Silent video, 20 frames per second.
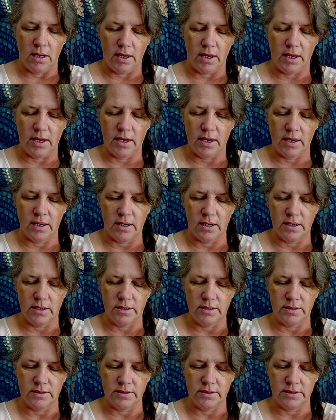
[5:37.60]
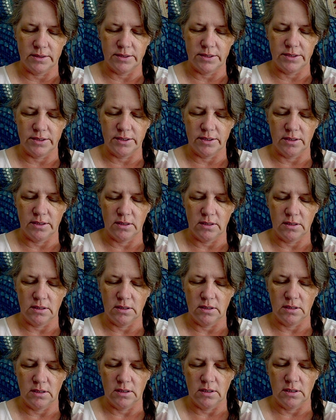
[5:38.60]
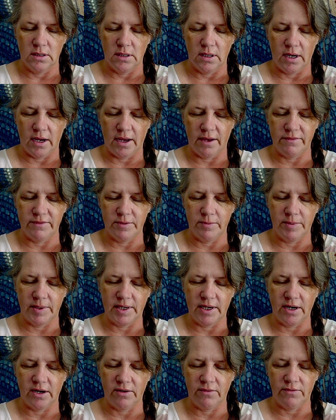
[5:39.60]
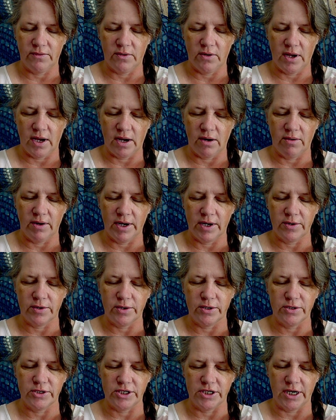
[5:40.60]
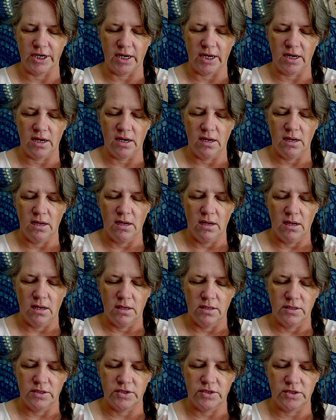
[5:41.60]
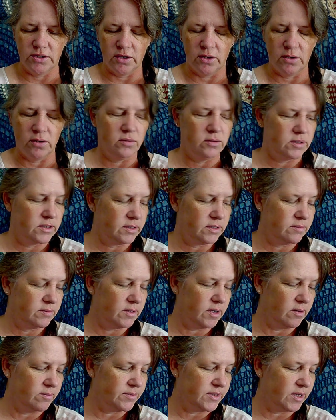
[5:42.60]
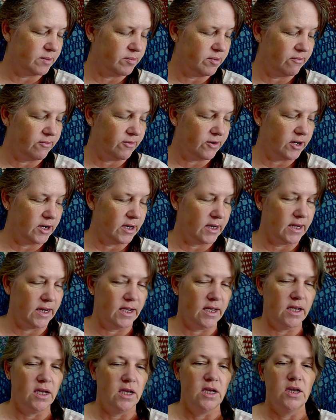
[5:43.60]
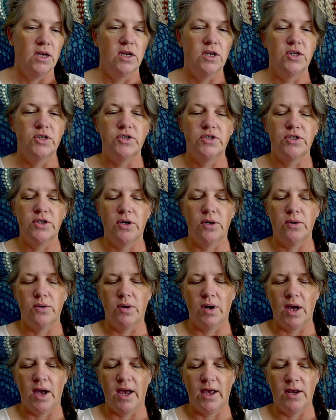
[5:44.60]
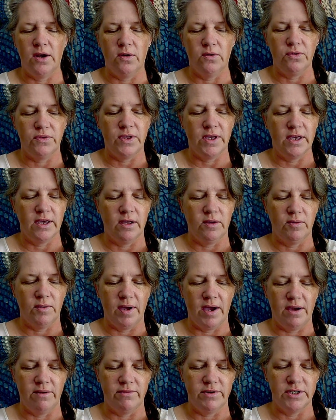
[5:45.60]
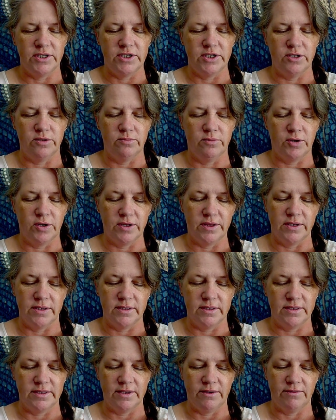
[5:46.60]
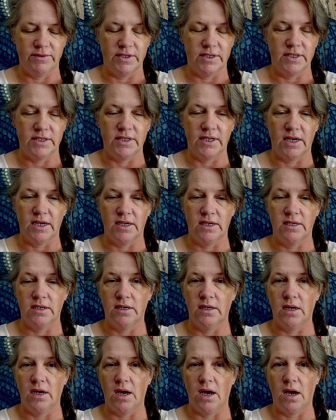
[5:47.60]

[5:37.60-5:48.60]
and I have to be careful how I crochet. So sometimes I prefer to knit. So I don't think I'll ever do more than 7 to 10